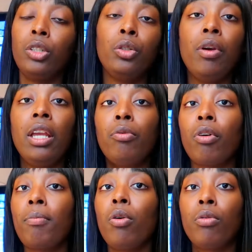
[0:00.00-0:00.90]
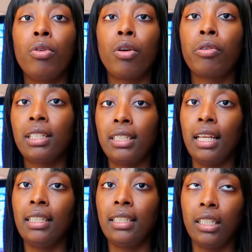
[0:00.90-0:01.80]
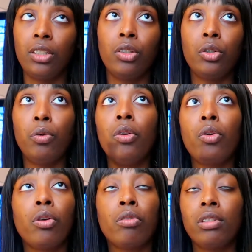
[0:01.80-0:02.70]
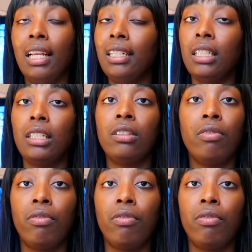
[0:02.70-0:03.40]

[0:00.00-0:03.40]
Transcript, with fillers: Doing remote notarizations or doing notarizations